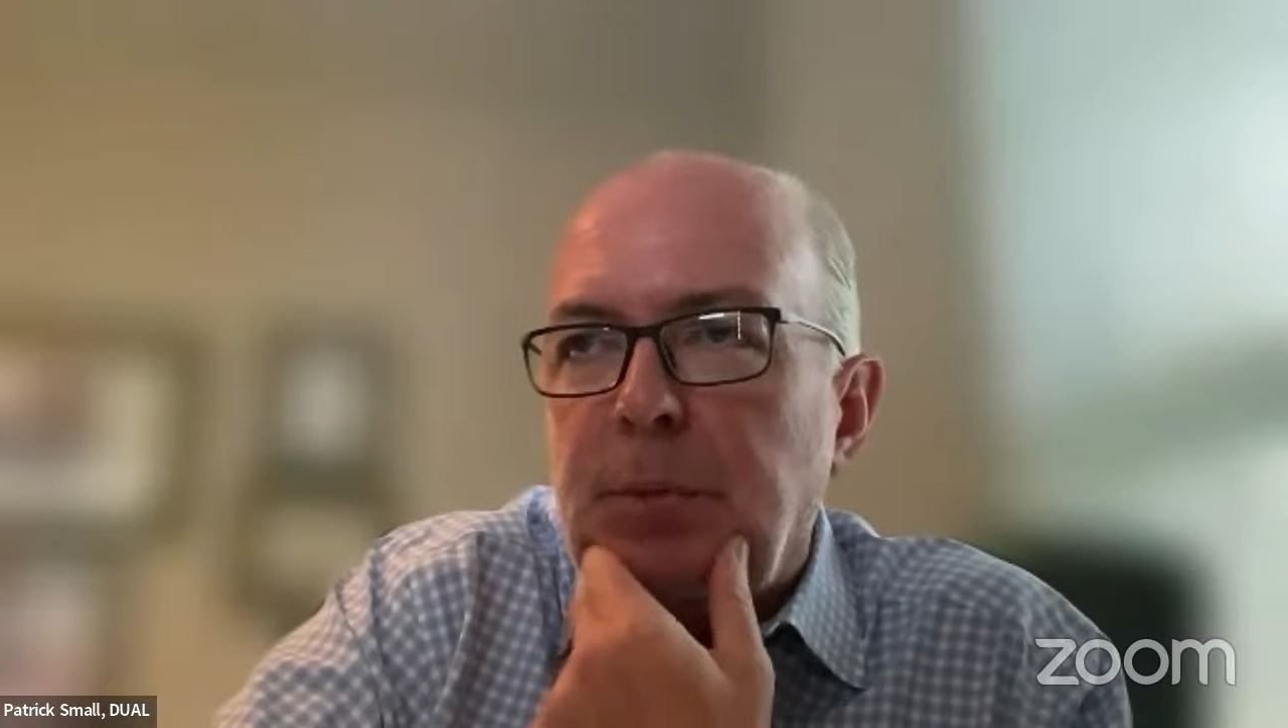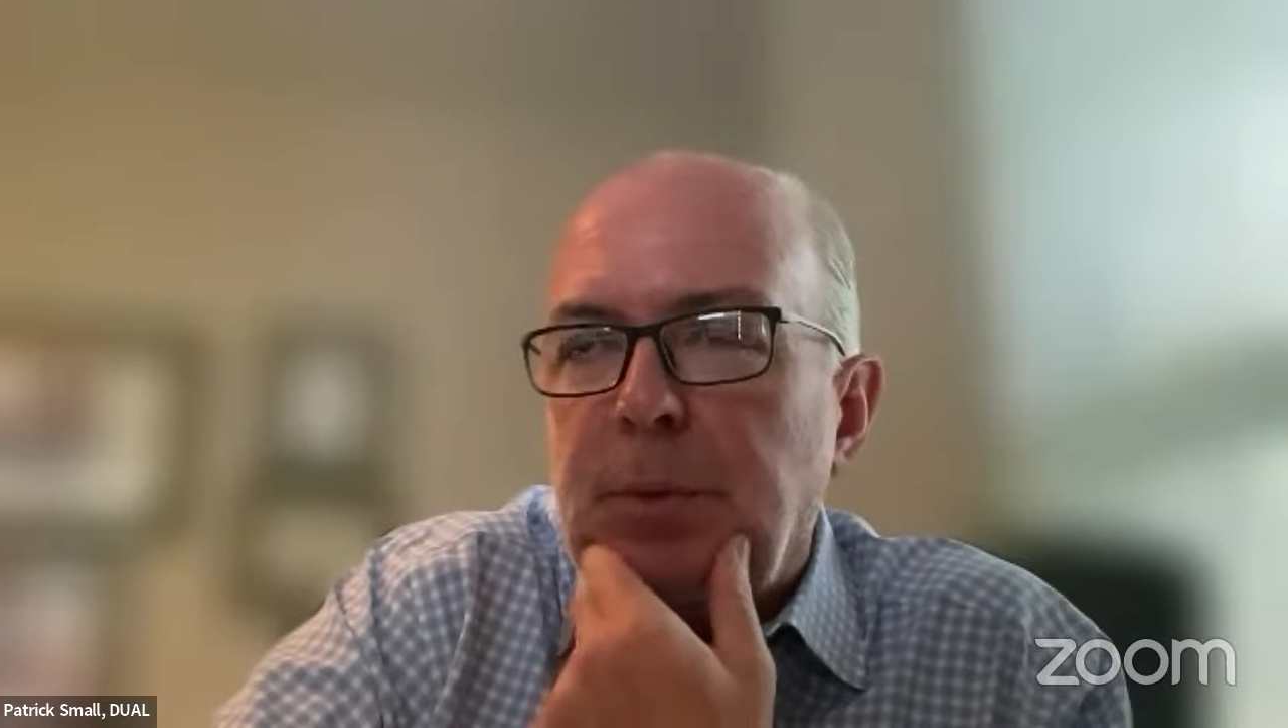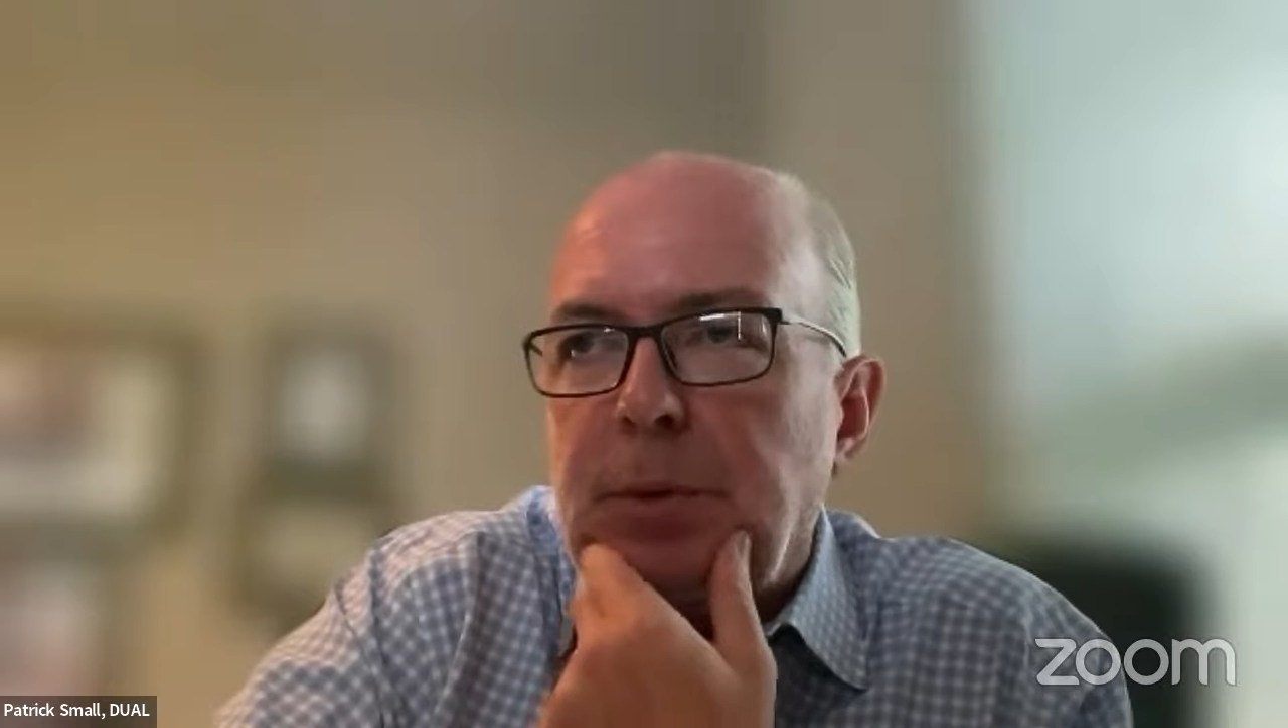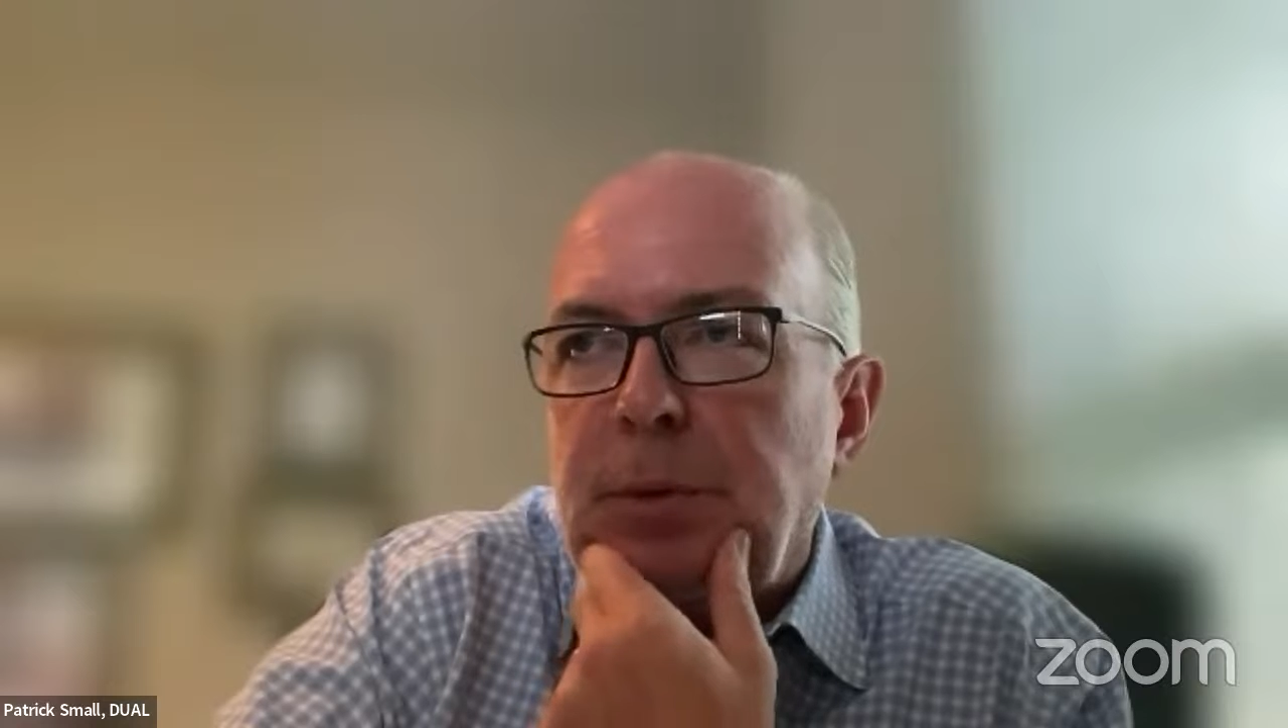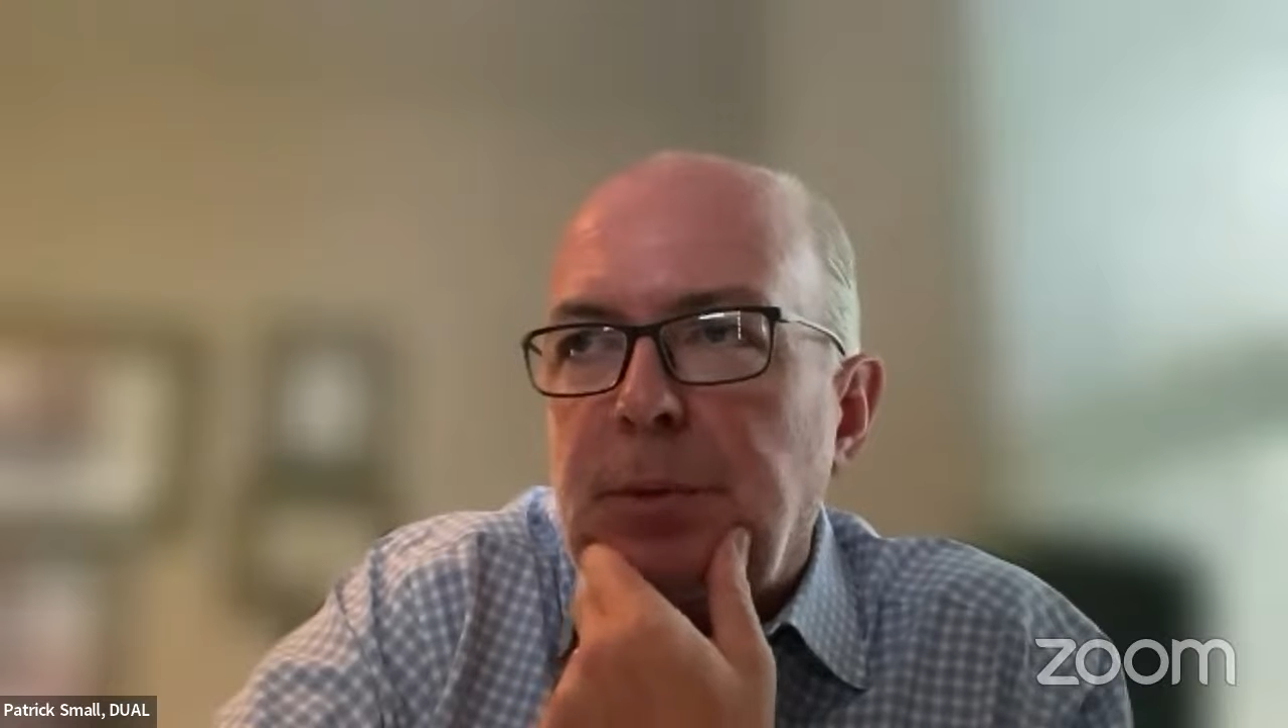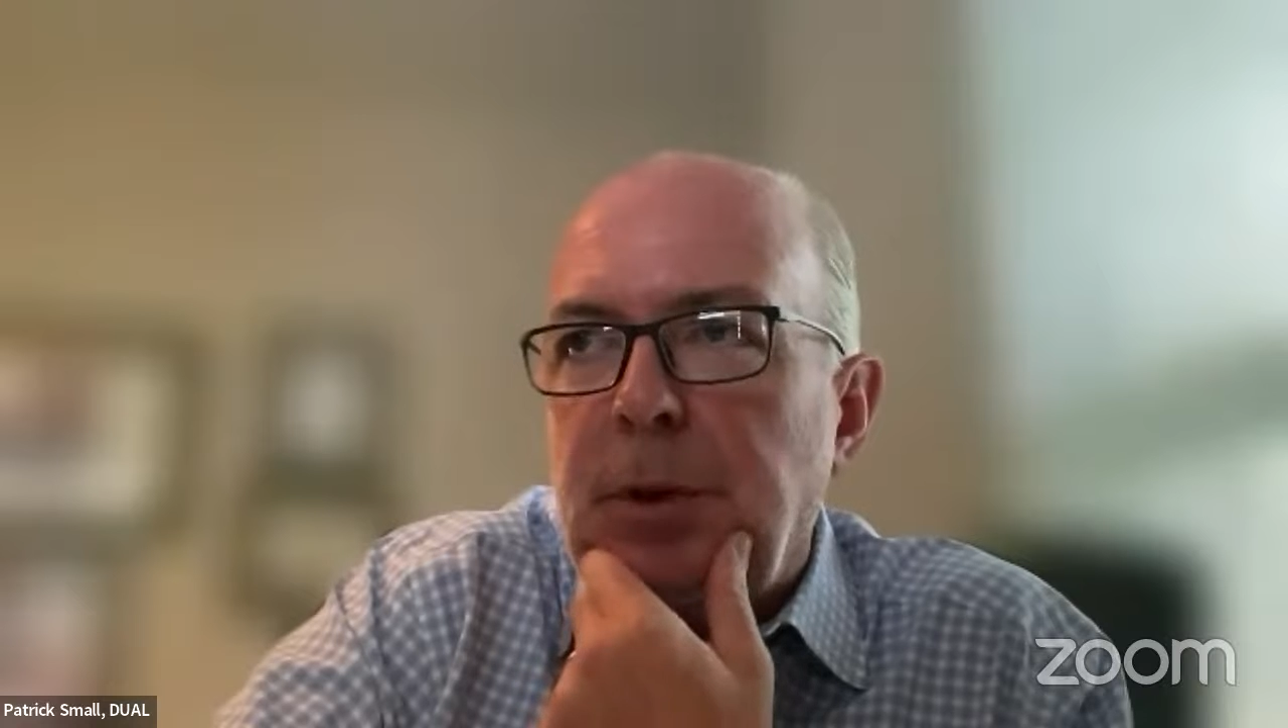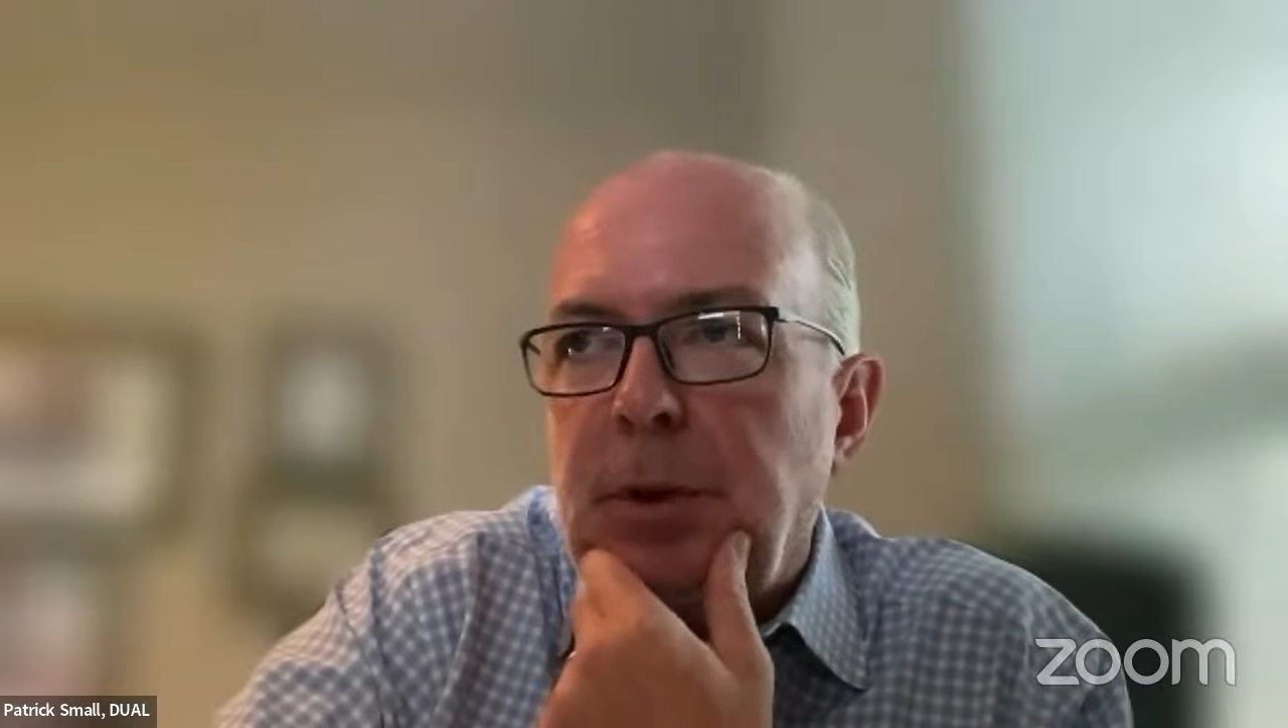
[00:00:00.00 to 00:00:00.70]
a